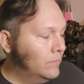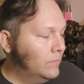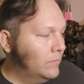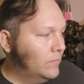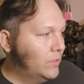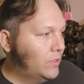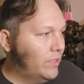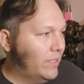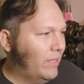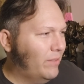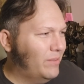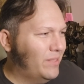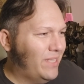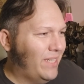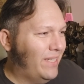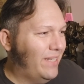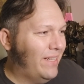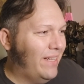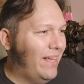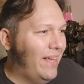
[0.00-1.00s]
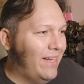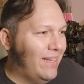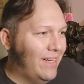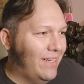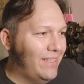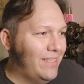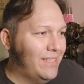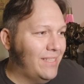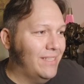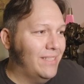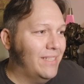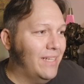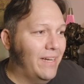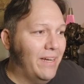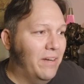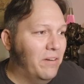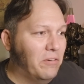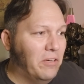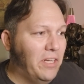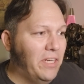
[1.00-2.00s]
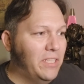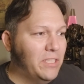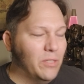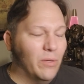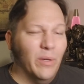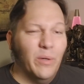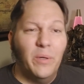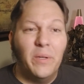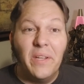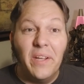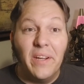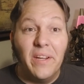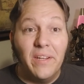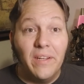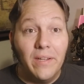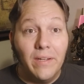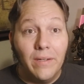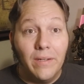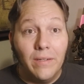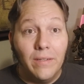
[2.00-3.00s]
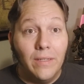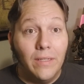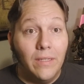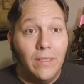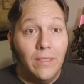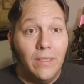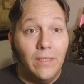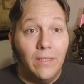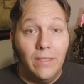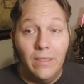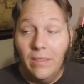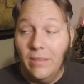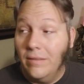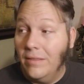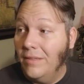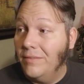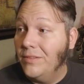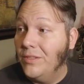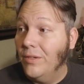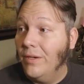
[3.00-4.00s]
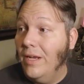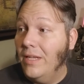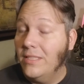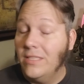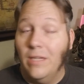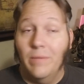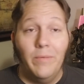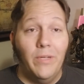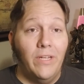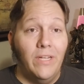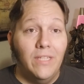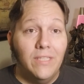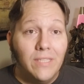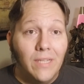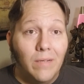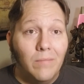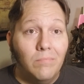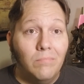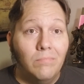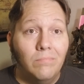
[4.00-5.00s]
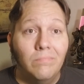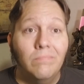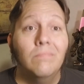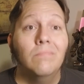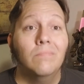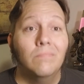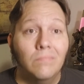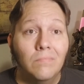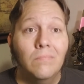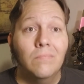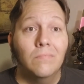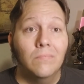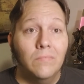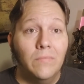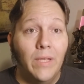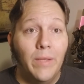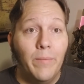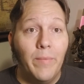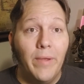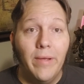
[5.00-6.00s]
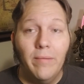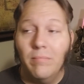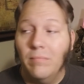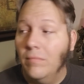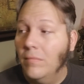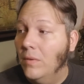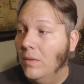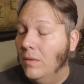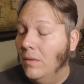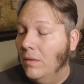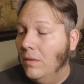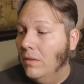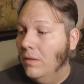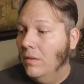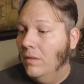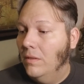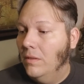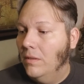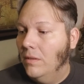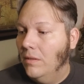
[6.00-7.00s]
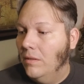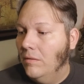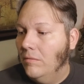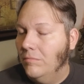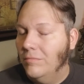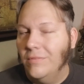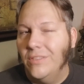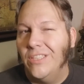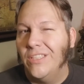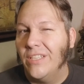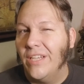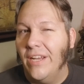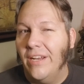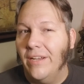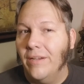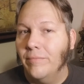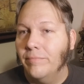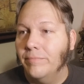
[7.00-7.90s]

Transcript: So that was the end of that, and I just decided I don't need it, so I quit taking it. And then I still got some. You need some? Hit me up. Just kidding.